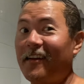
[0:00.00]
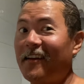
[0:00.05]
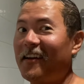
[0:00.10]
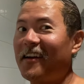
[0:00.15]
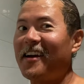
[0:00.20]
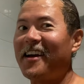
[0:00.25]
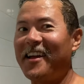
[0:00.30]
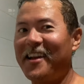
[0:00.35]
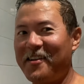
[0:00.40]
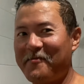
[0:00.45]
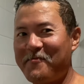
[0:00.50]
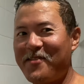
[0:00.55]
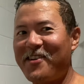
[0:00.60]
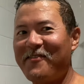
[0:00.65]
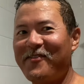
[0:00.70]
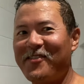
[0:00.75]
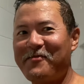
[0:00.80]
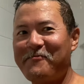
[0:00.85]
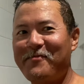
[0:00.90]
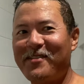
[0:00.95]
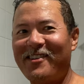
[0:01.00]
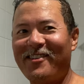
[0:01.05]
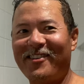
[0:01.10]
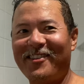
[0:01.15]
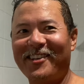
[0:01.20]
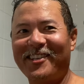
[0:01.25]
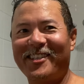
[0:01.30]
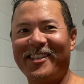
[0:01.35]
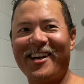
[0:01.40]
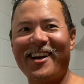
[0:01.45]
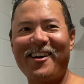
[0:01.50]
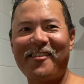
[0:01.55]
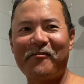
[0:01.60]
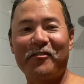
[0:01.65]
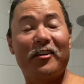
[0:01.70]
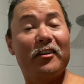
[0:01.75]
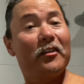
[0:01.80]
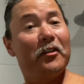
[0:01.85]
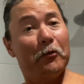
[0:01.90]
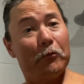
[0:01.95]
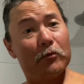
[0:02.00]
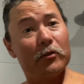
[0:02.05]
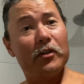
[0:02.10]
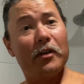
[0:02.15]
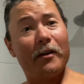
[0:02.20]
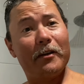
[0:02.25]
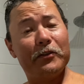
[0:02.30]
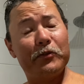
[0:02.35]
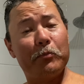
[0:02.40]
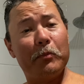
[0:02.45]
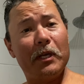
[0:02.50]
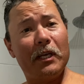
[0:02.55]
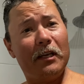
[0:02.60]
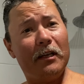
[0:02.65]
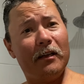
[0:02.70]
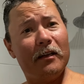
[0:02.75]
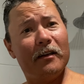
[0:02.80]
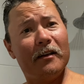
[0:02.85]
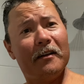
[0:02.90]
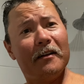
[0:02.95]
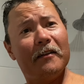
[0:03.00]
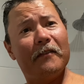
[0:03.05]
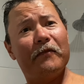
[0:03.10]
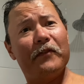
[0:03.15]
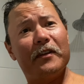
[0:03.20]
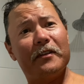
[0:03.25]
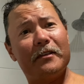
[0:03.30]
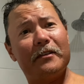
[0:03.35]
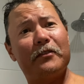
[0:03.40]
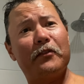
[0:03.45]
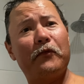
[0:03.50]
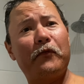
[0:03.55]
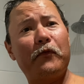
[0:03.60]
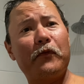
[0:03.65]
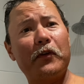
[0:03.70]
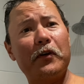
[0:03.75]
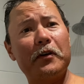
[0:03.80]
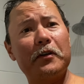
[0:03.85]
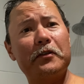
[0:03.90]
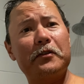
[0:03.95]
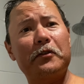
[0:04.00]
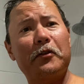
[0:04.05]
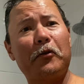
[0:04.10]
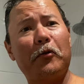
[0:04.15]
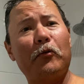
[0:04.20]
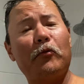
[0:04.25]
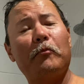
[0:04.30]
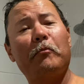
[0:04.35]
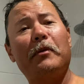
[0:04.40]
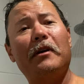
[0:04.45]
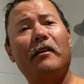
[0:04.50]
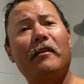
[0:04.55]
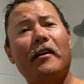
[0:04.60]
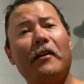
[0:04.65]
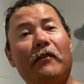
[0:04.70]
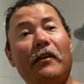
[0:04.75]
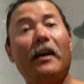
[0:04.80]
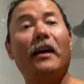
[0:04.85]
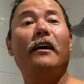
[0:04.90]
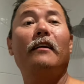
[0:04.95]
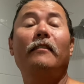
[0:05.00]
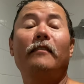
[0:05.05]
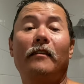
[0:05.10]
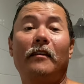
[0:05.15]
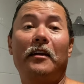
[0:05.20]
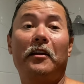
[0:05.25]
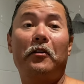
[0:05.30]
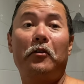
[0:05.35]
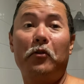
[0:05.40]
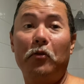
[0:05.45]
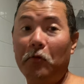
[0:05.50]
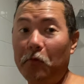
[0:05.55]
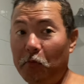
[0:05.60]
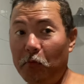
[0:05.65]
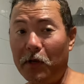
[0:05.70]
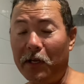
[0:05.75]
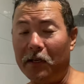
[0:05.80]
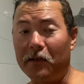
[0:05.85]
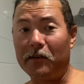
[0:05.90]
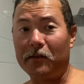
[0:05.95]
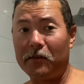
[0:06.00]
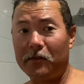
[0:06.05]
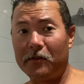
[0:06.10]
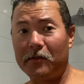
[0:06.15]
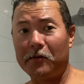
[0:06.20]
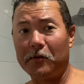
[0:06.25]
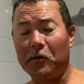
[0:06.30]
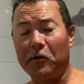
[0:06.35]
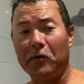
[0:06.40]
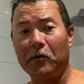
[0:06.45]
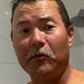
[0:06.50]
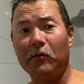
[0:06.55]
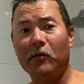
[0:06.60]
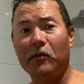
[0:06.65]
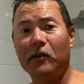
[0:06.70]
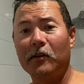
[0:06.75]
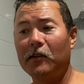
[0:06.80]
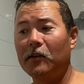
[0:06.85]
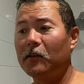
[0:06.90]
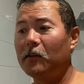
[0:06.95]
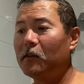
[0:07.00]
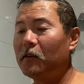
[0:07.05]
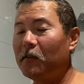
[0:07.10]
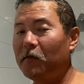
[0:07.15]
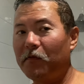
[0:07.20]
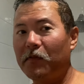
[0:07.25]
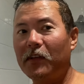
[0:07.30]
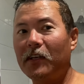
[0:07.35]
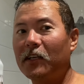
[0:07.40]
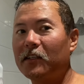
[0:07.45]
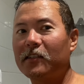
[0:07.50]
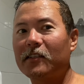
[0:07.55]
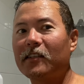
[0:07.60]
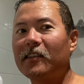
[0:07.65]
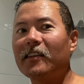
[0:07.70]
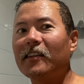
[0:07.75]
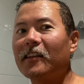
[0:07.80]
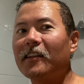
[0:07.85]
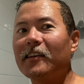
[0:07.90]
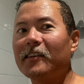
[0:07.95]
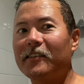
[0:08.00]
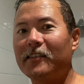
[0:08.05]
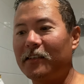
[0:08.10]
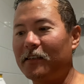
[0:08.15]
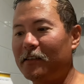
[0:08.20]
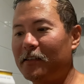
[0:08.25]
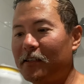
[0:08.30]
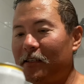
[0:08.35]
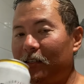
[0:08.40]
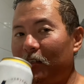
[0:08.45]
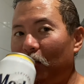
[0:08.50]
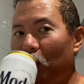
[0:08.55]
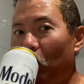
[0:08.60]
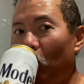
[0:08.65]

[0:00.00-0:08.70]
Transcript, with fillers: I am having a beer in the shower. Don't judge me. This is the first cold beer I've had in like 2 weeks, so it's delicious.